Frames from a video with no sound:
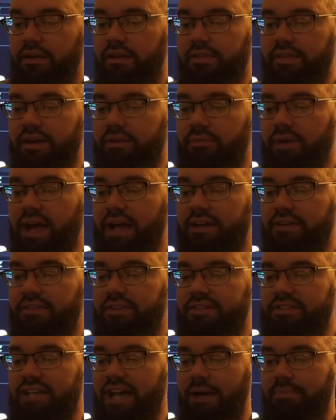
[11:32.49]
and they rank in
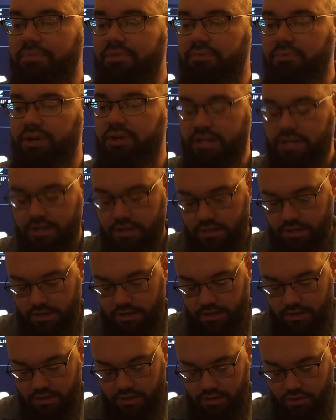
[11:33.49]
the top 3
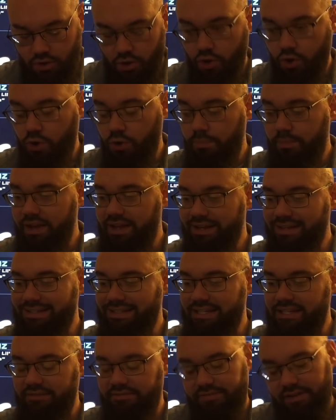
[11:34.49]
in home
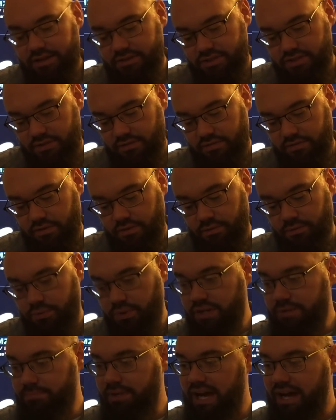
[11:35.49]
defensive
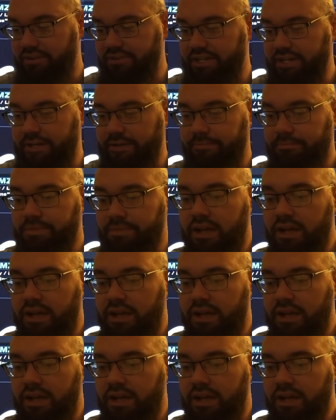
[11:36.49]
rebounding.